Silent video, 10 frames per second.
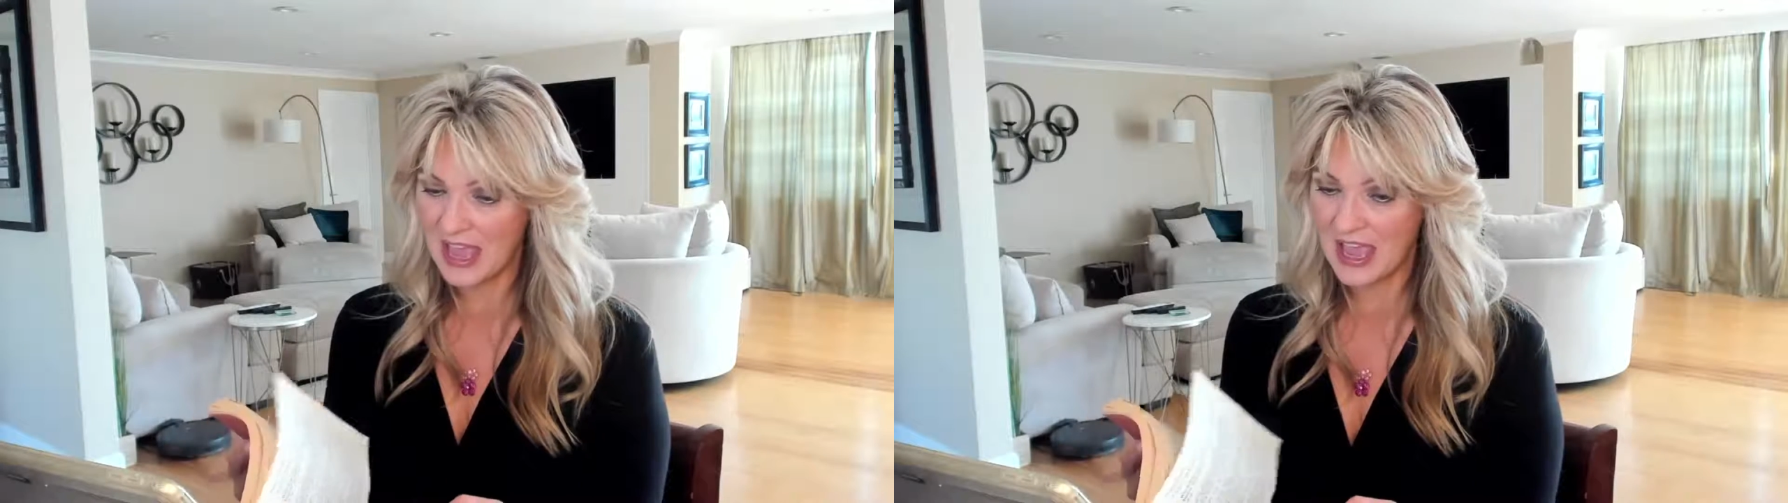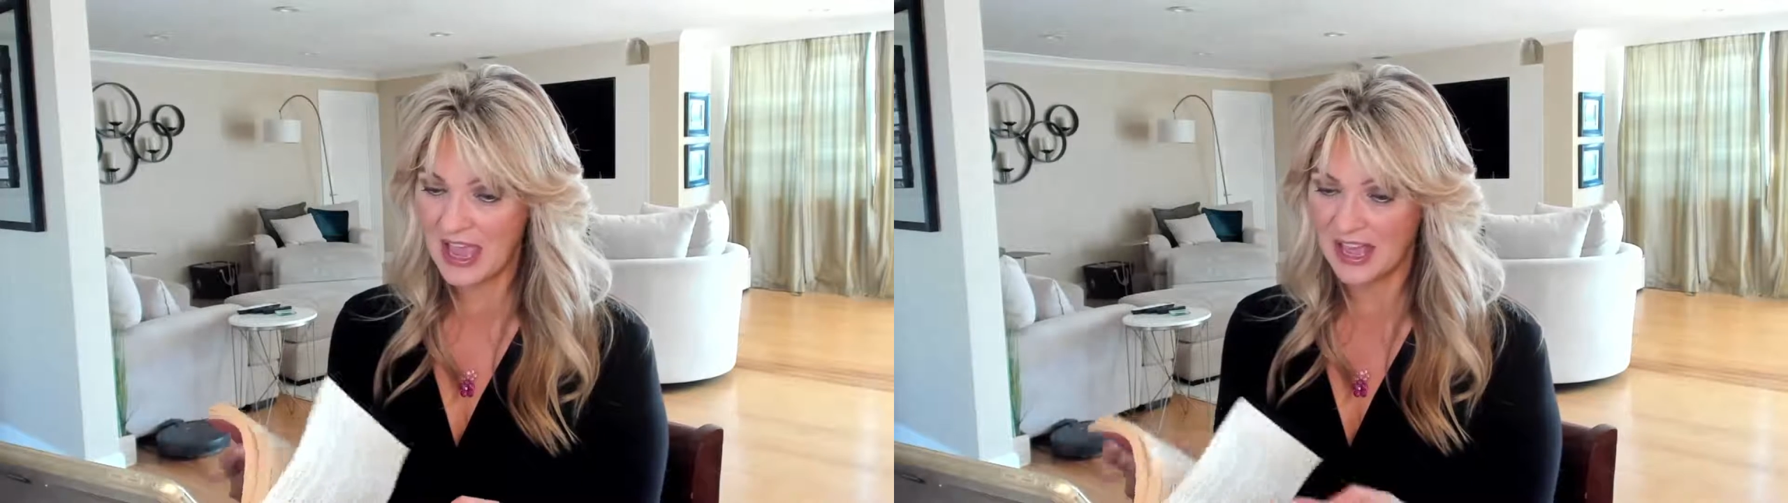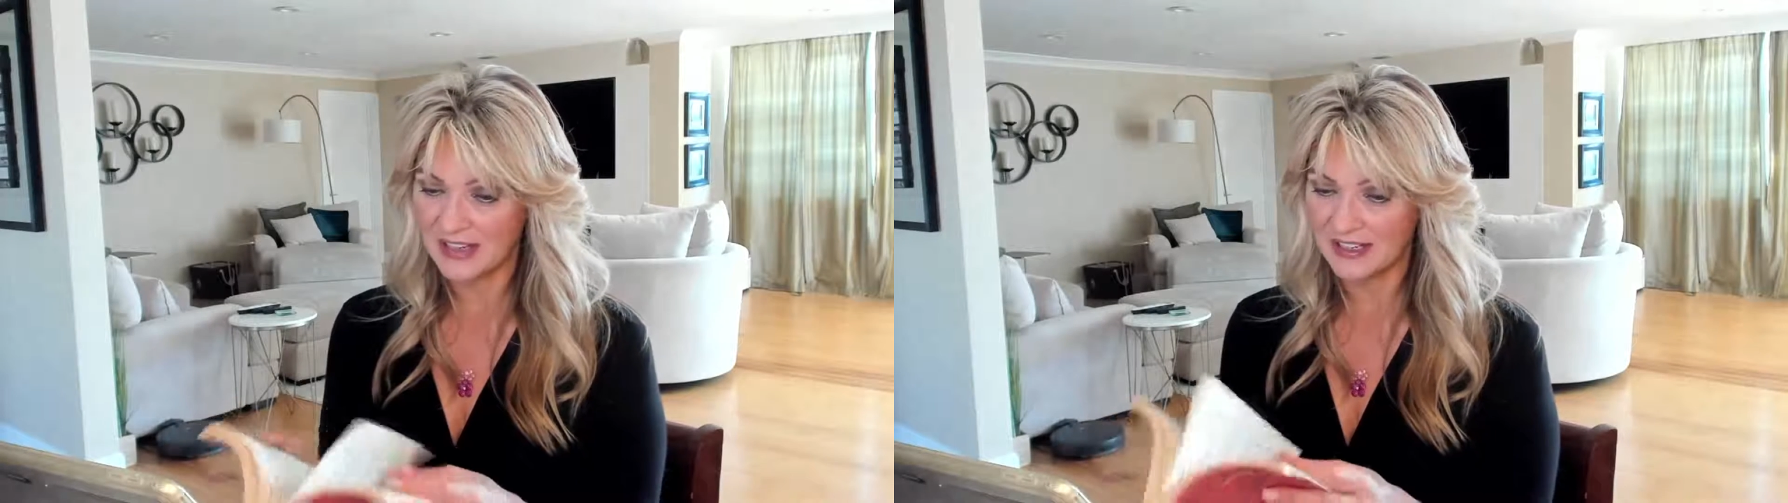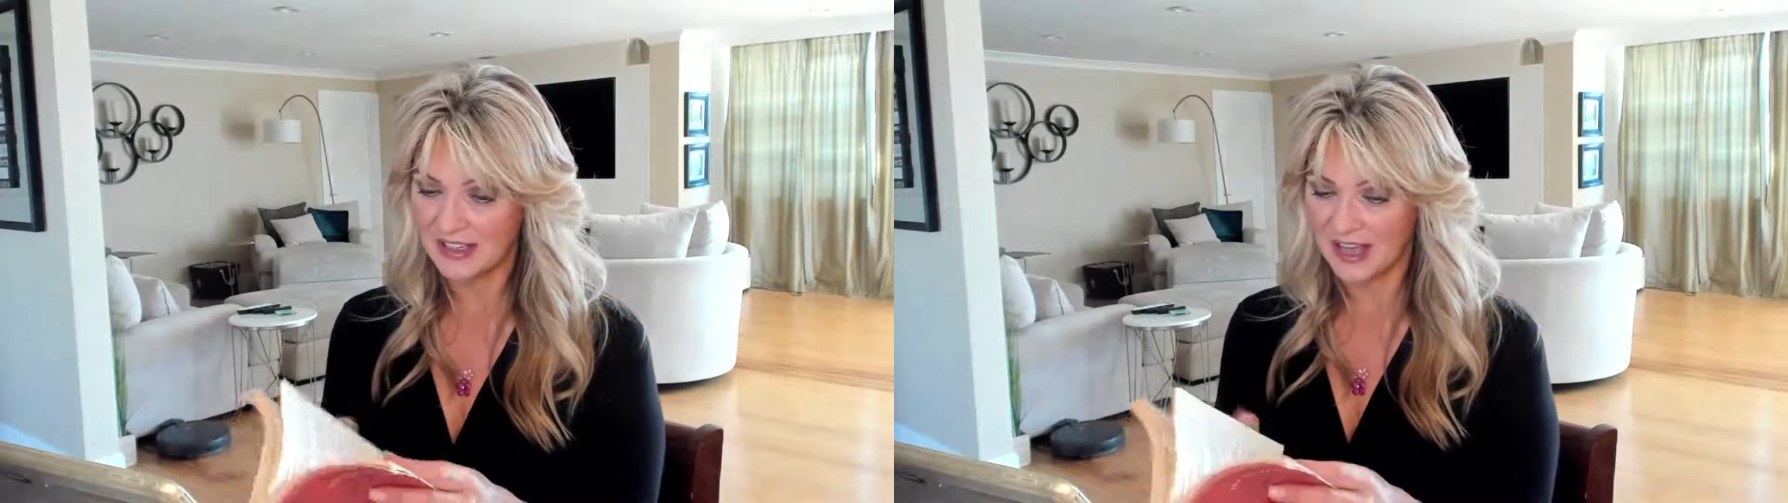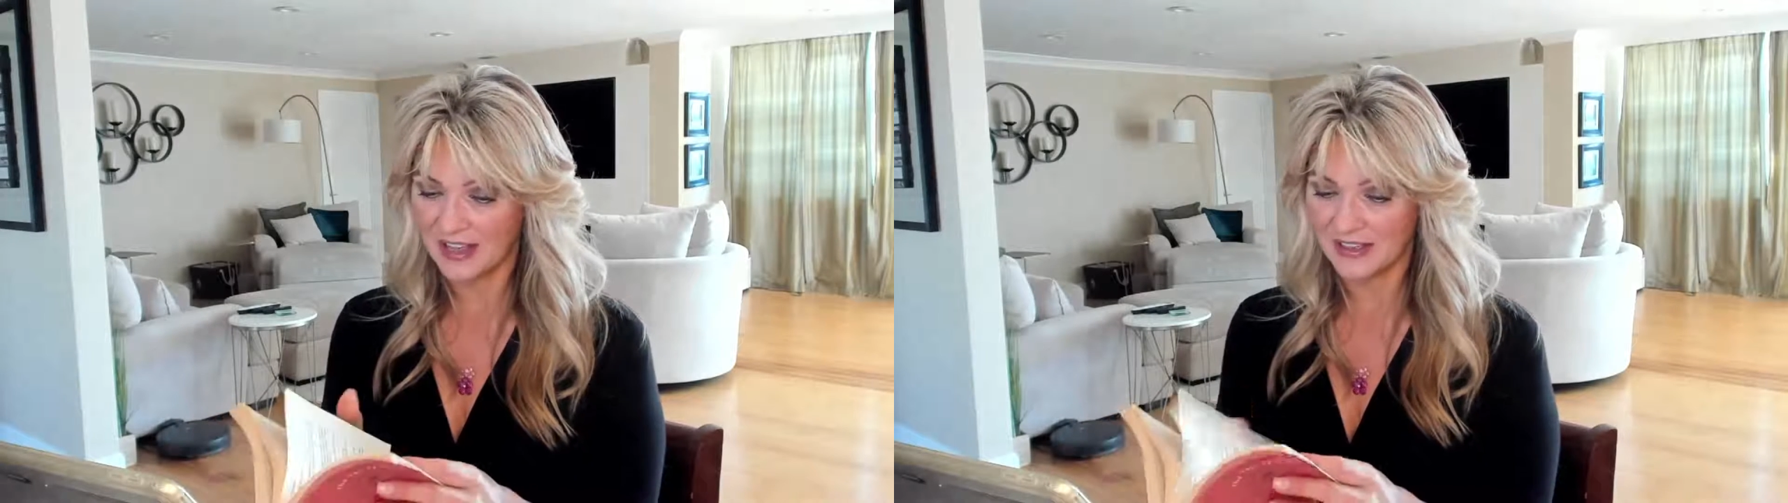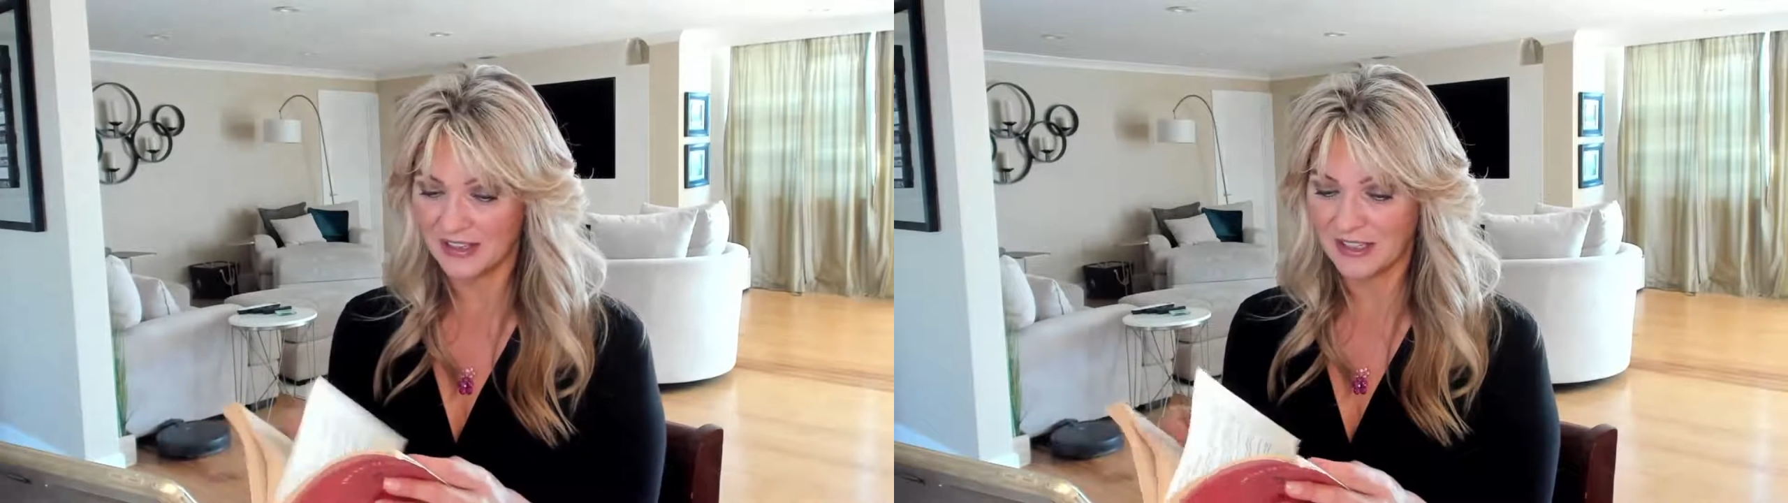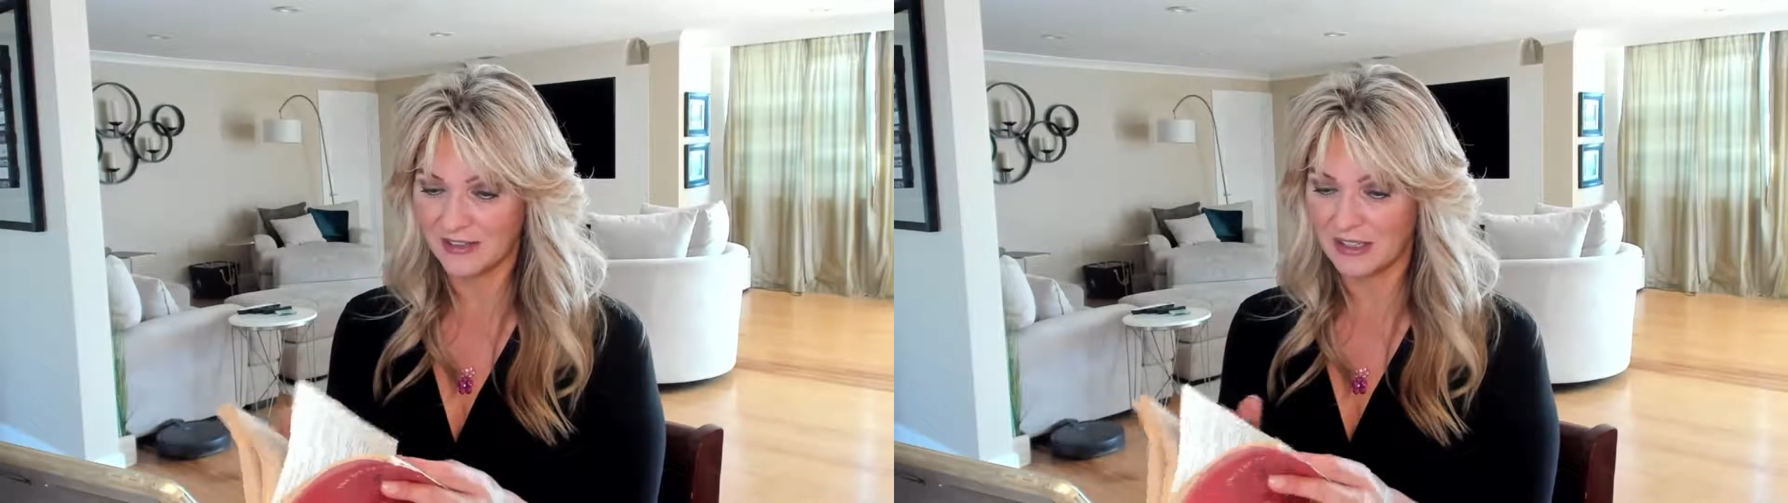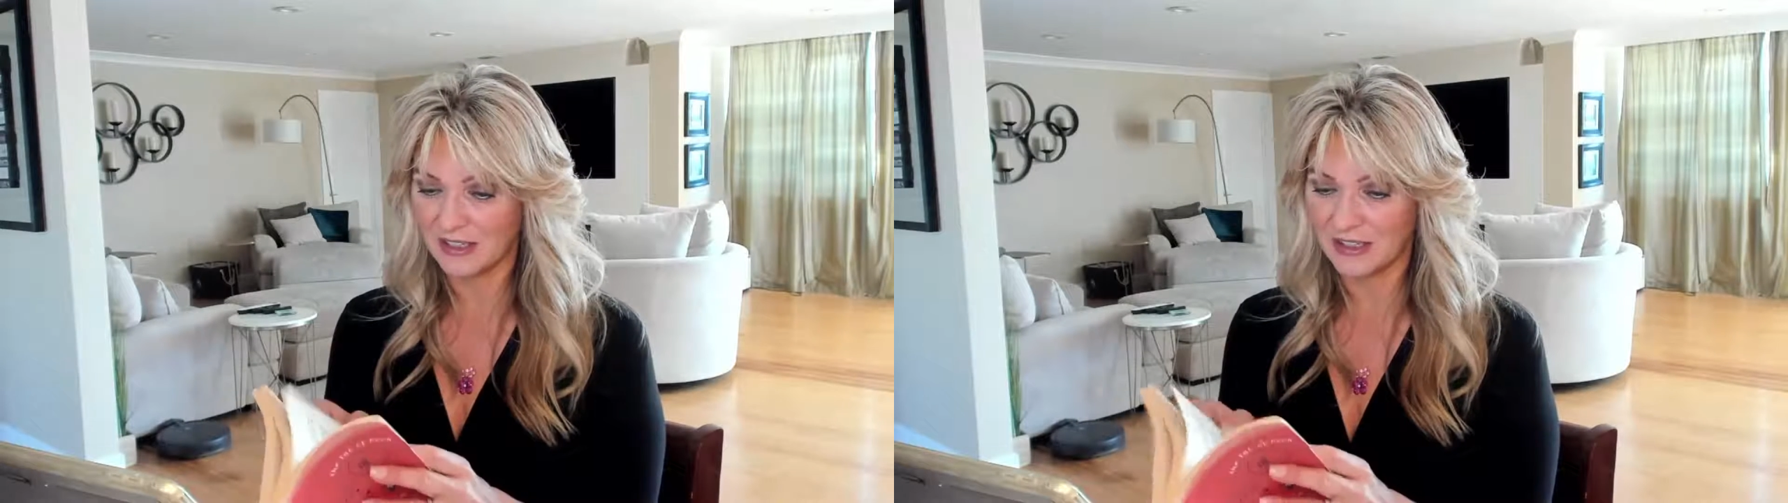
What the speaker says: and the